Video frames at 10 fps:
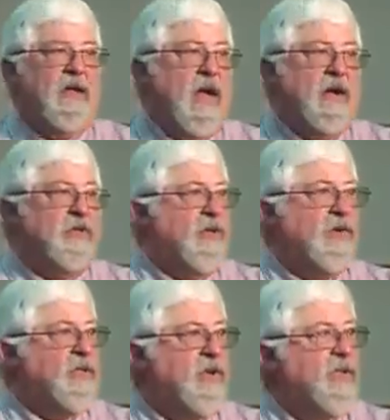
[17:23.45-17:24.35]
and there's
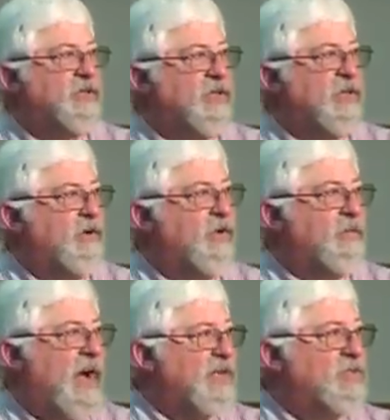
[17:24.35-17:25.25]
only
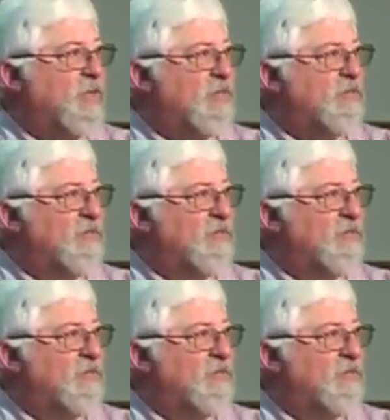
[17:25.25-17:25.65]
3,600 possible.